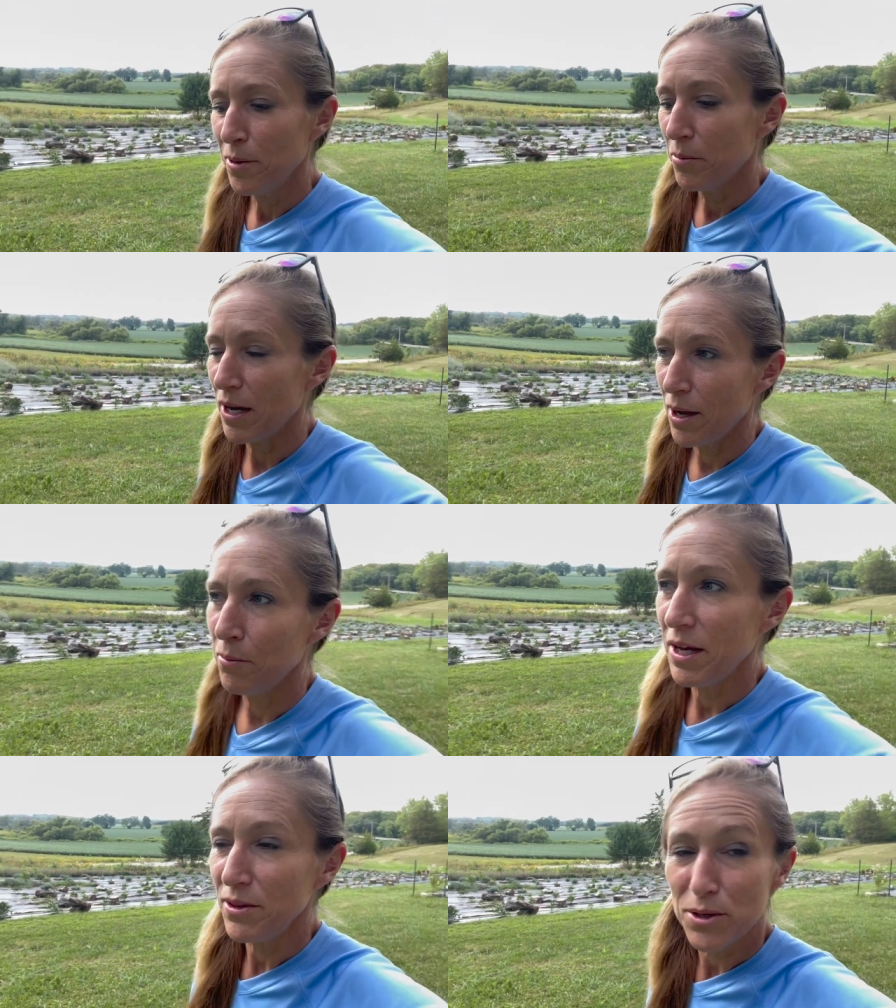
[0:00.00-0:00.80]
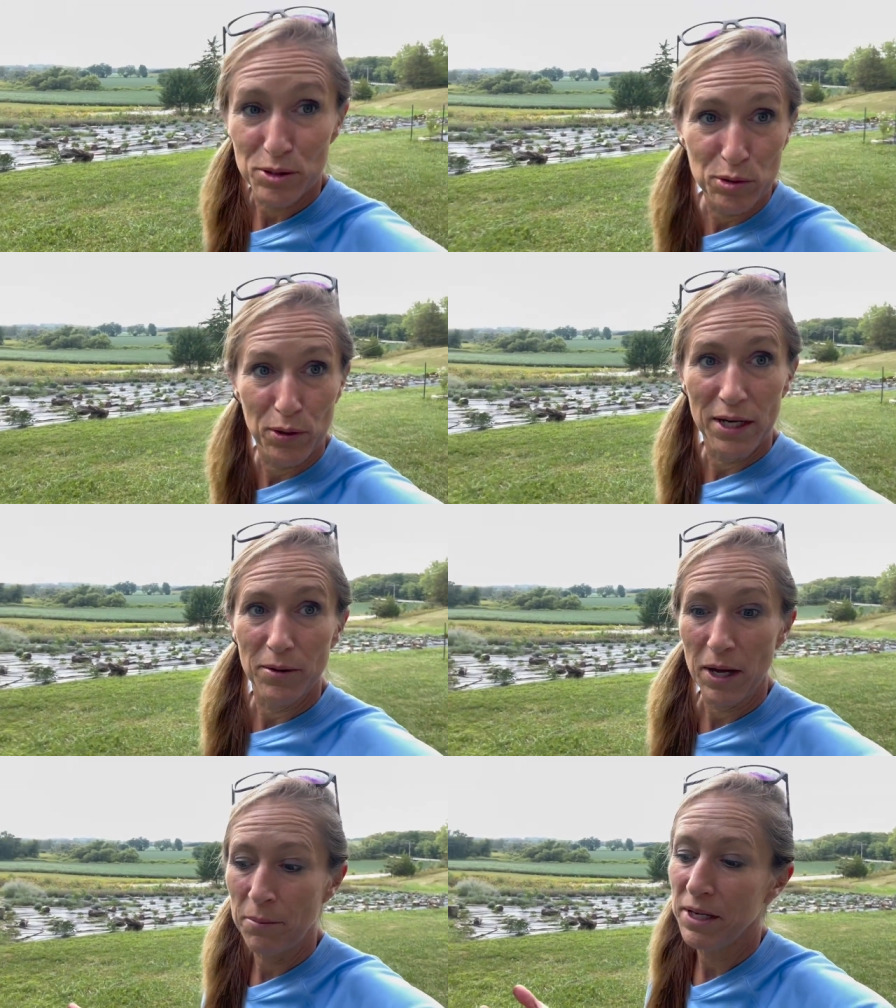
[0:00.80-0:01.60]
But I made those great,
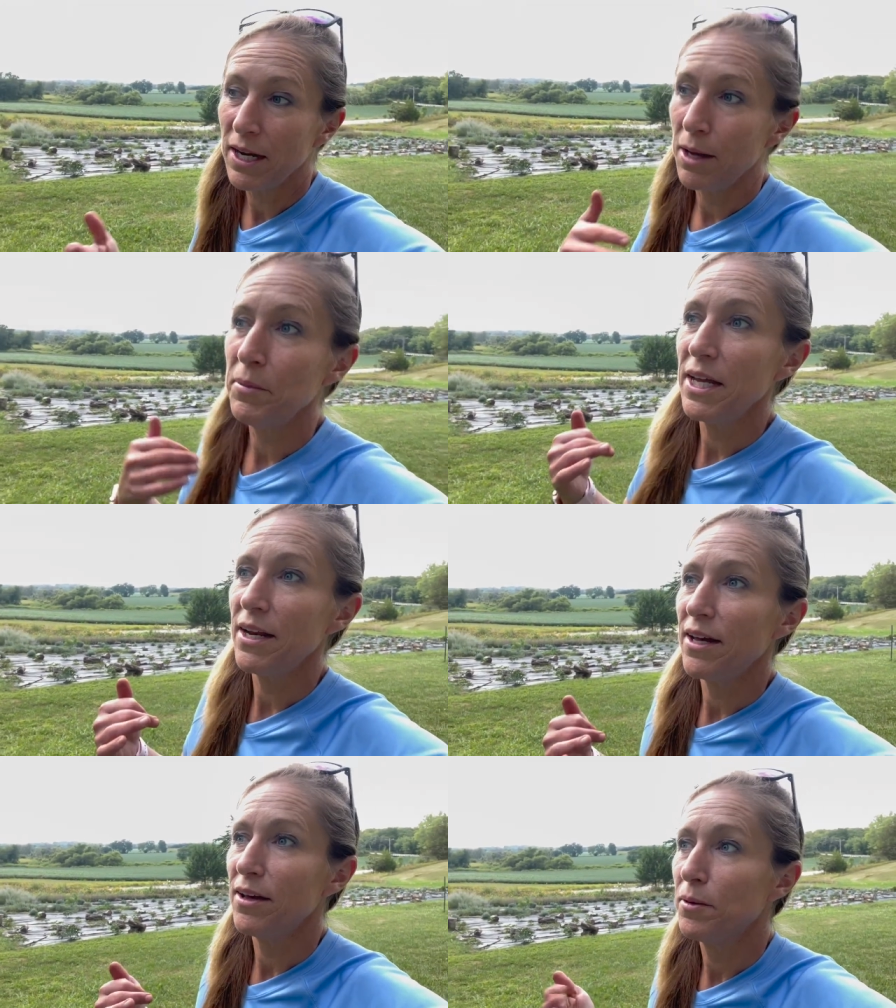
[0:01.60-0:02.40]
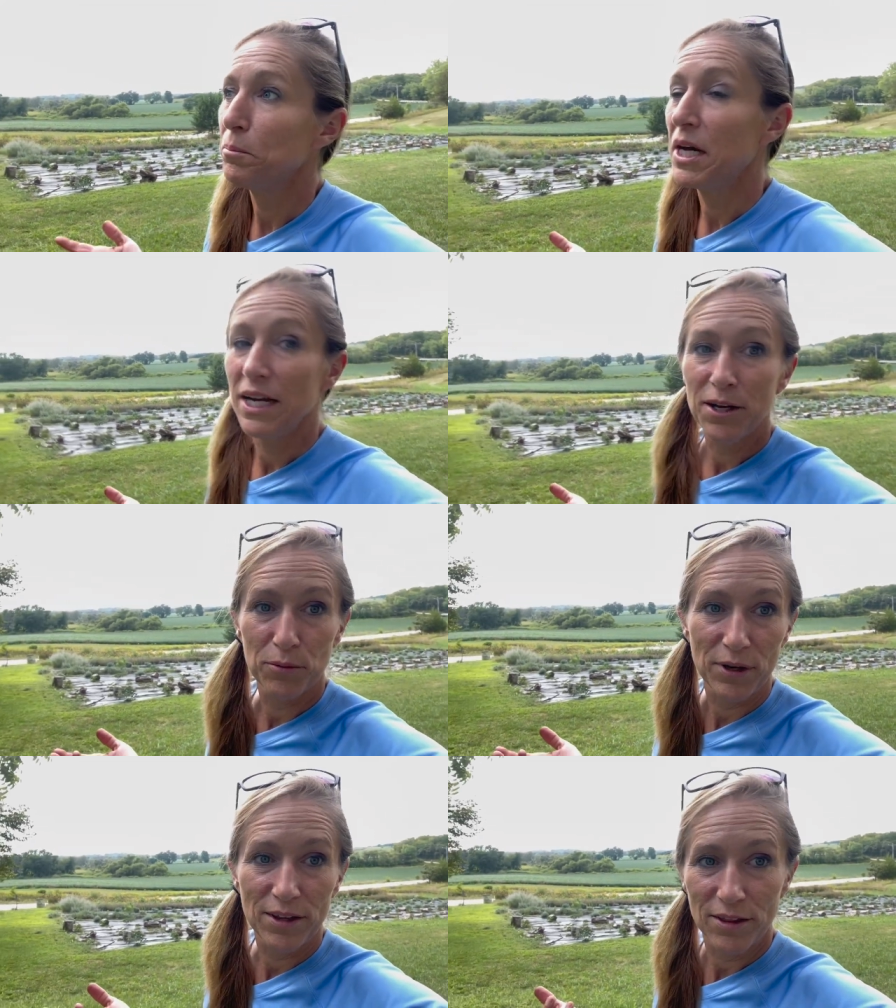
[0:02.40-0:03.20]
I mean, I made a pine
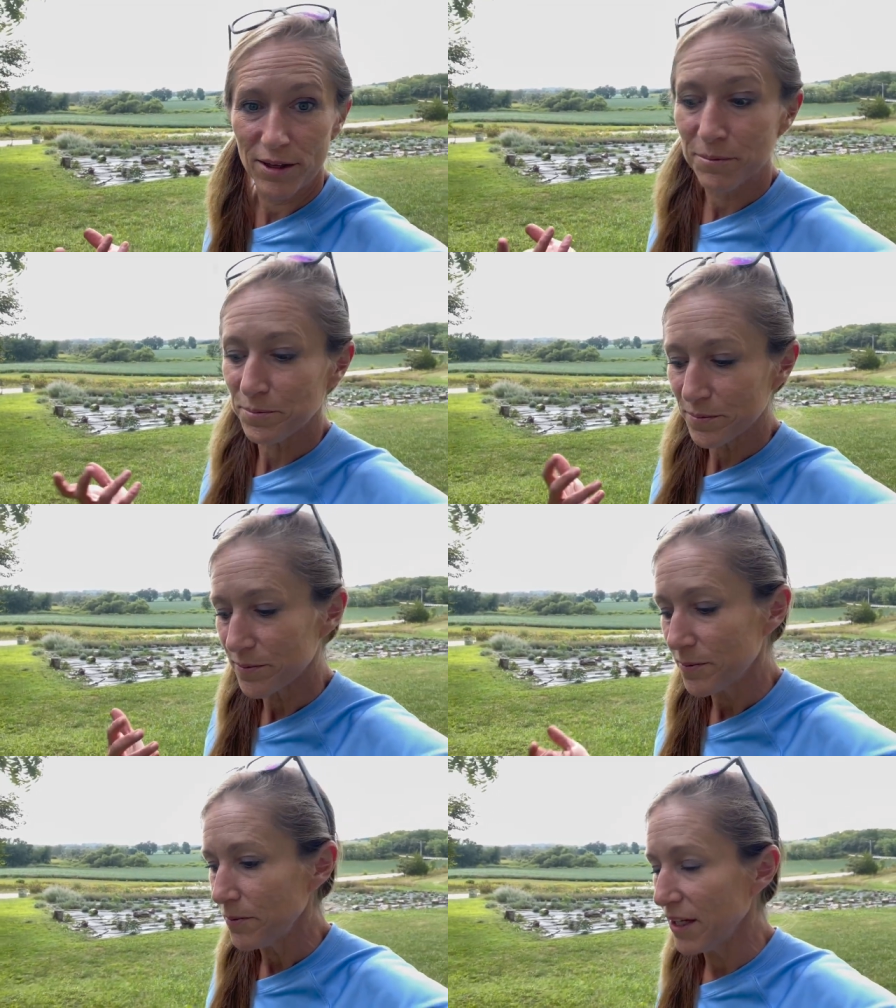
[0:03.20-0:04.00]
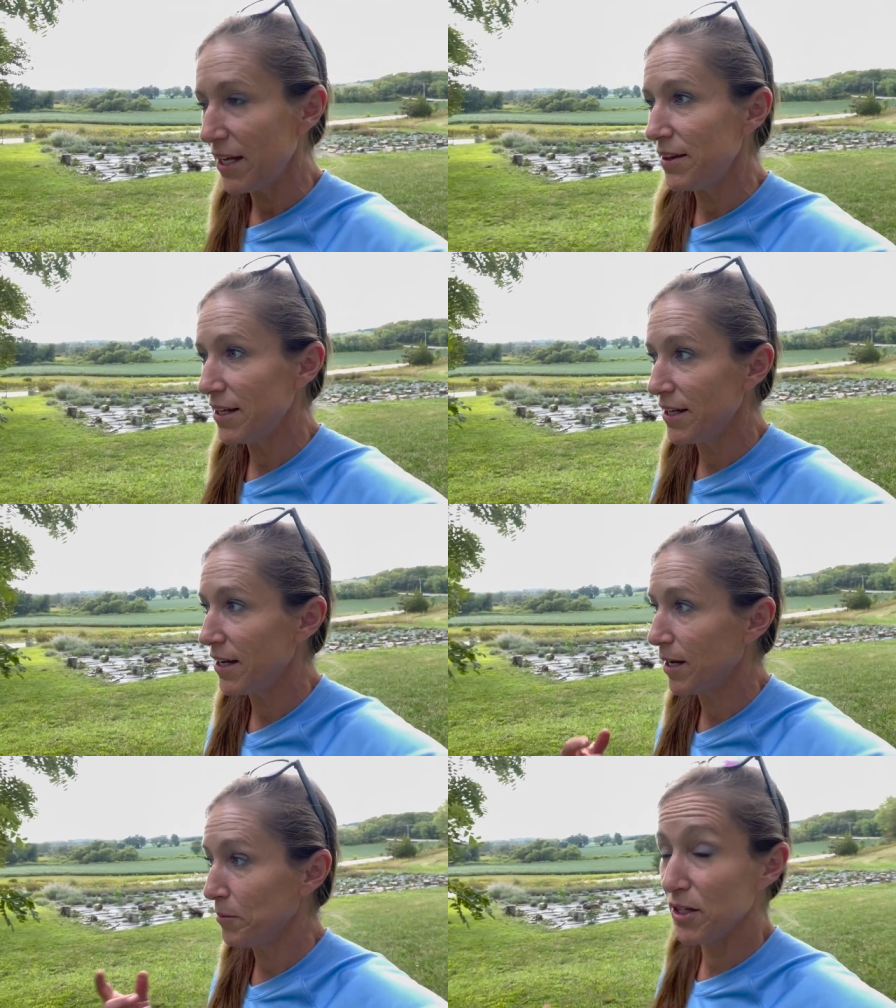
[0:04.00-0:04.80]
wreath and then
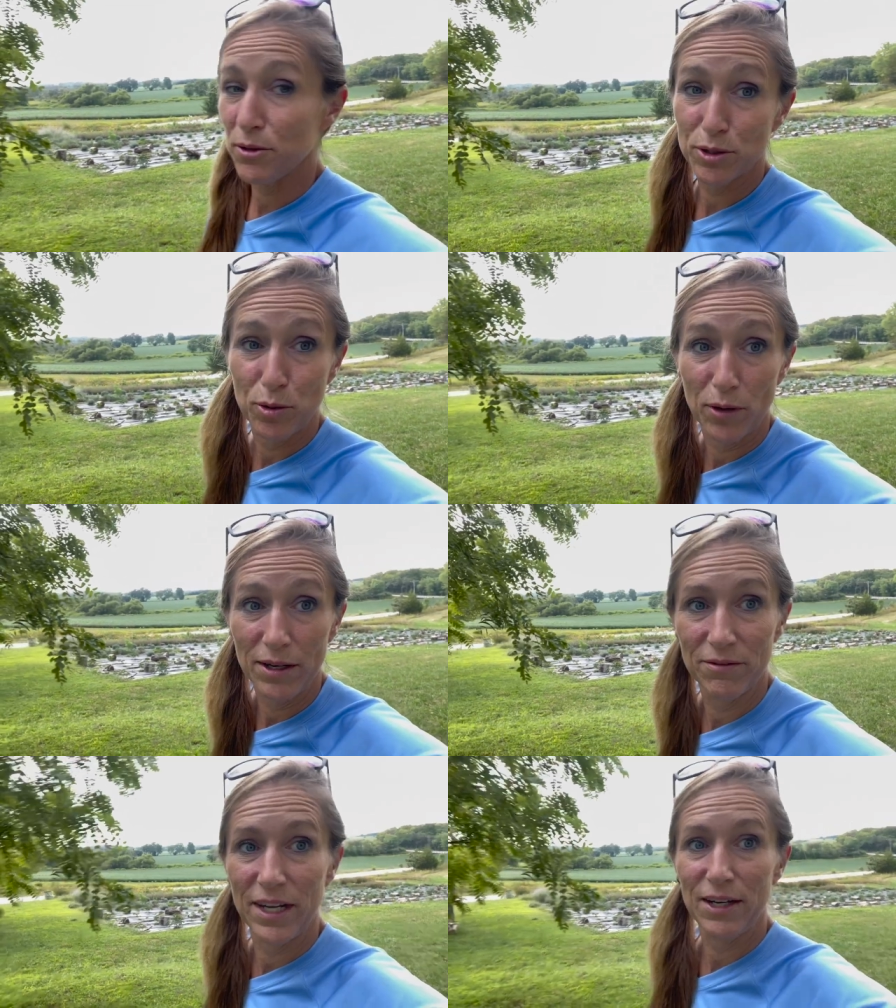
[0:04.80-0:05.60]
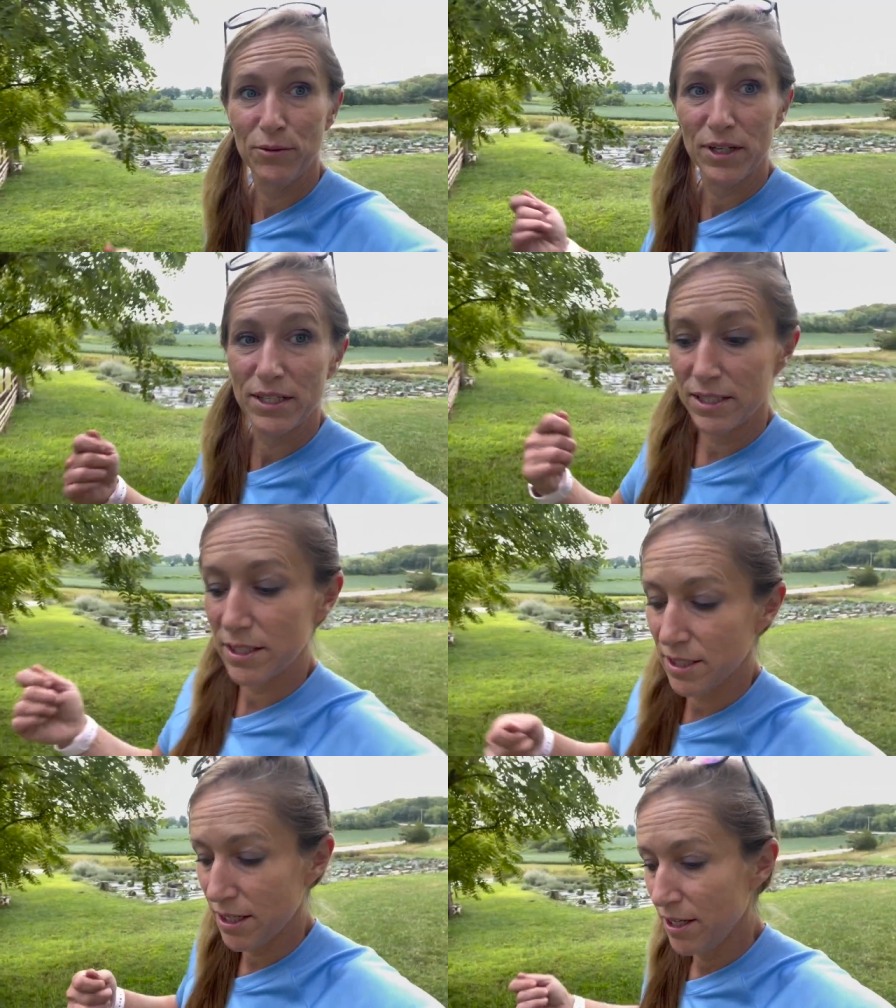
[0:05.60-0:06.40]
I made those grapevine
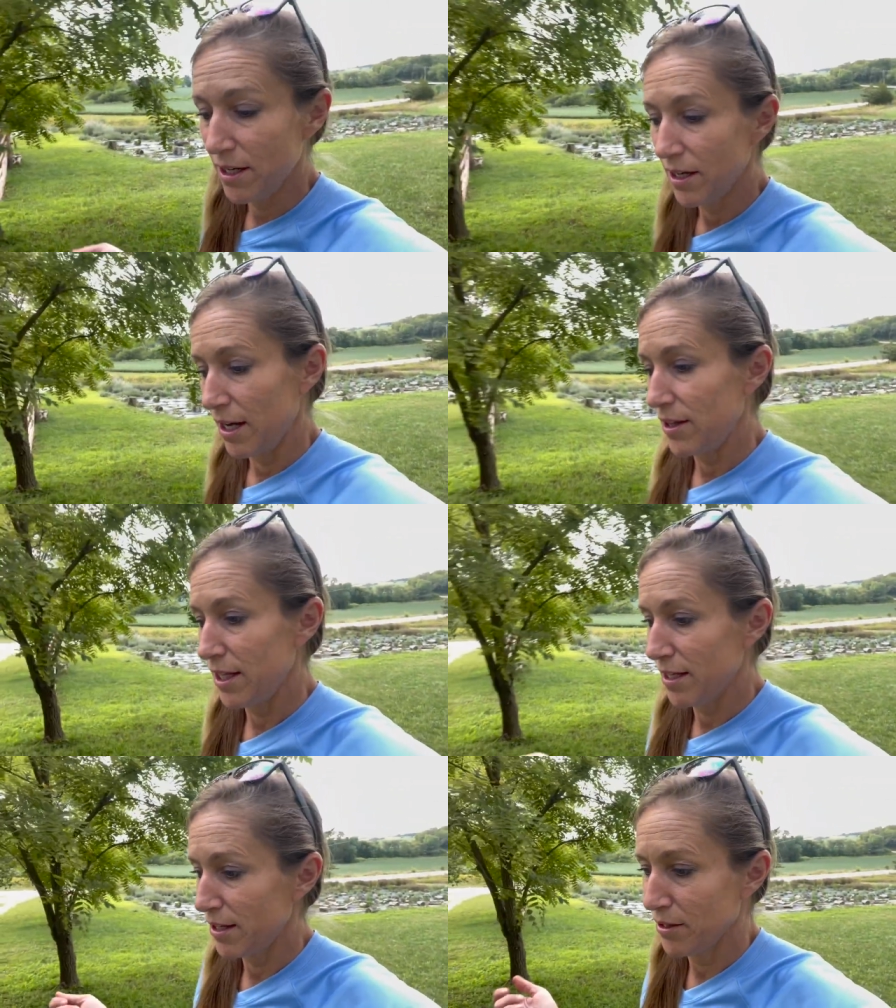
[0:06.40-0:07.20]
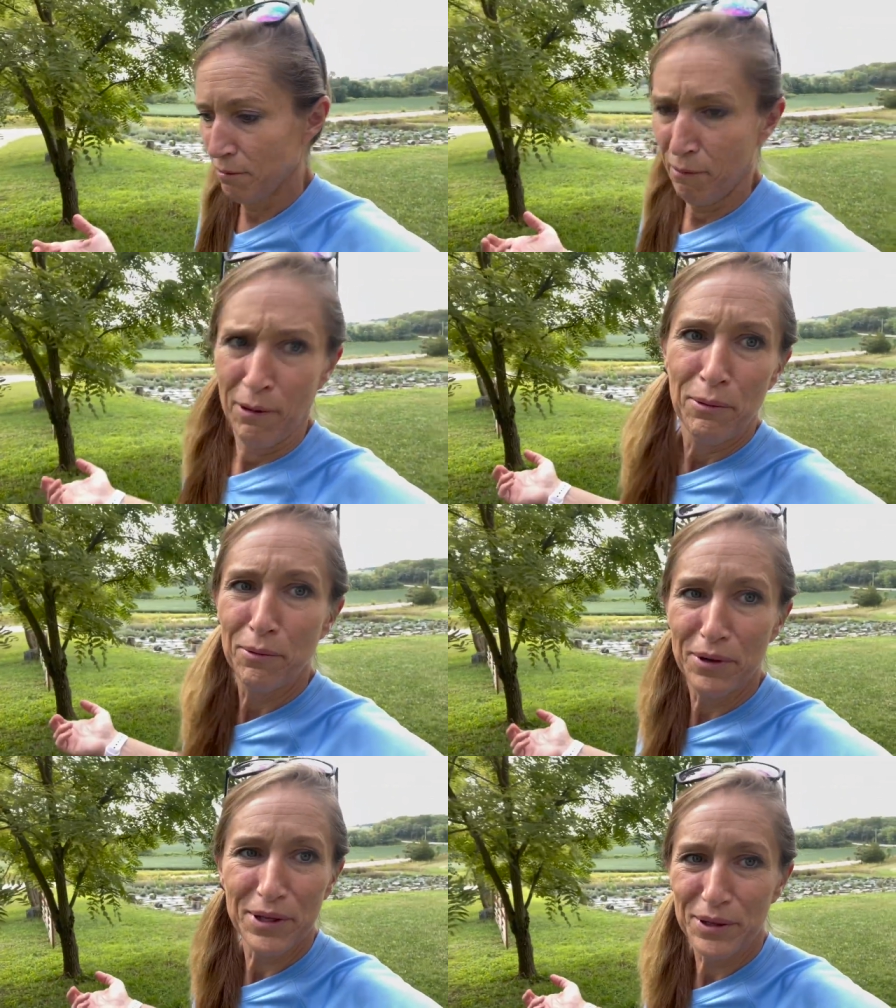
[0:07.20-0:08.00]
wreaths I think
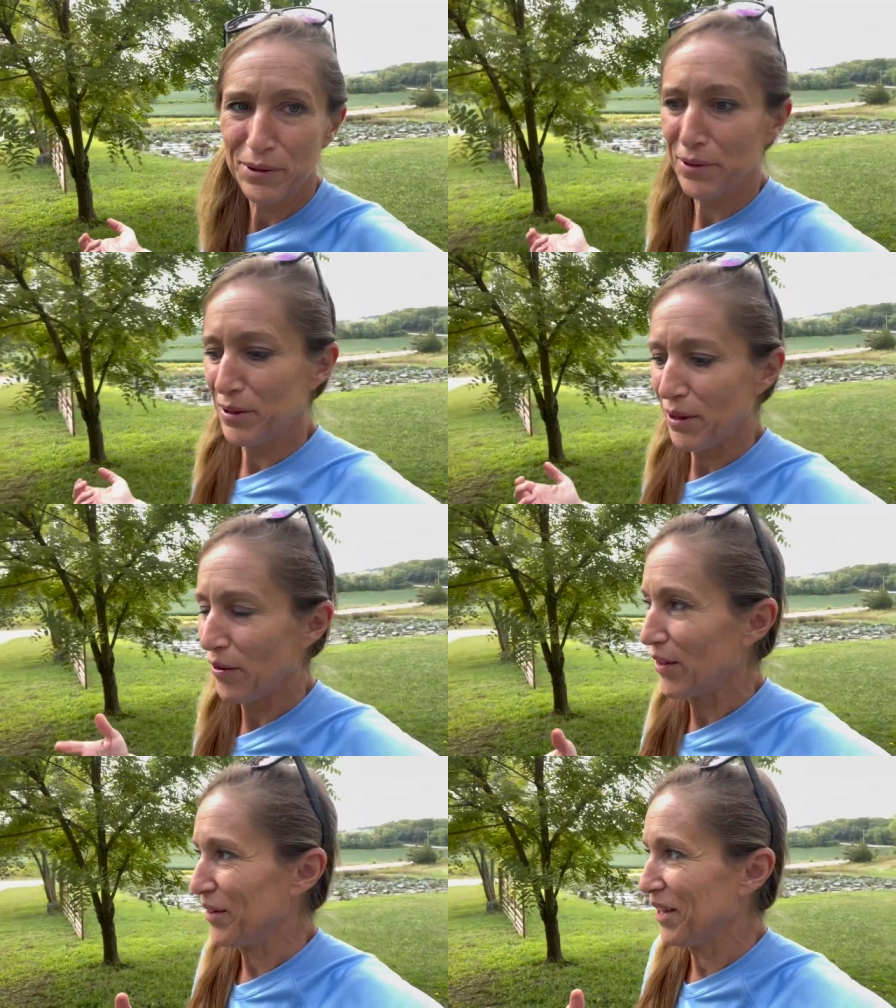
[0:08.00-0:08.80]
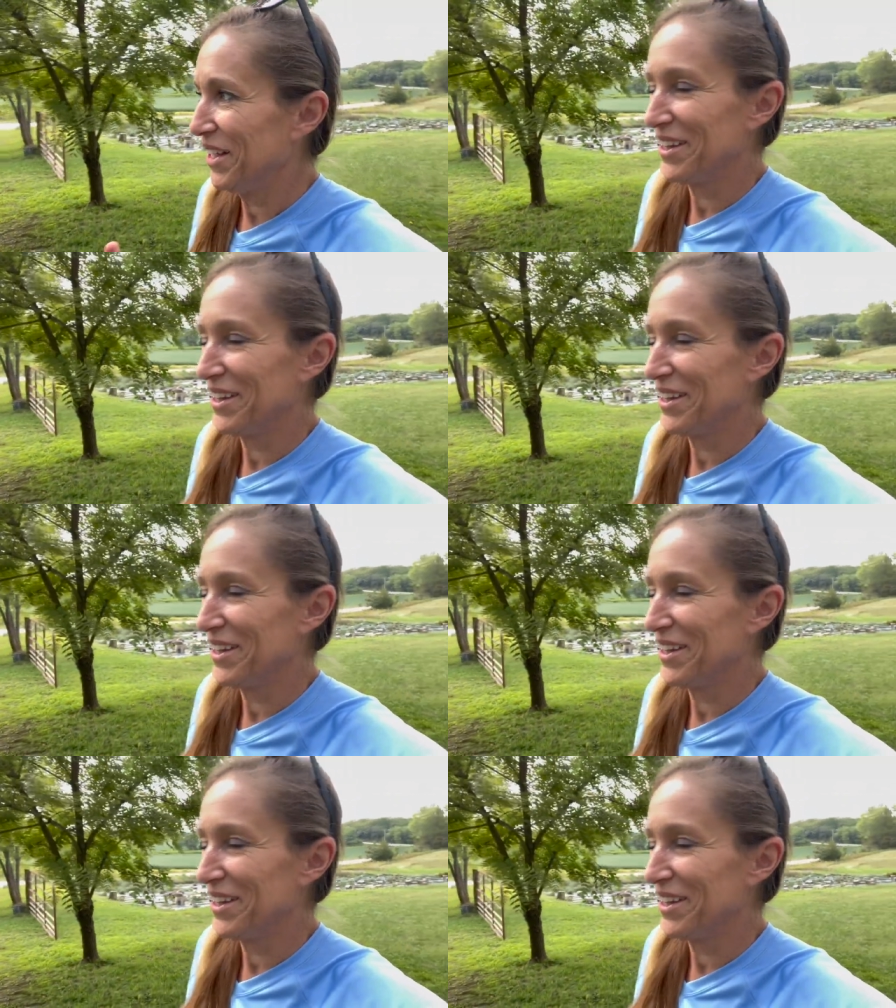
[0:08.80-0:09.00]
really early on,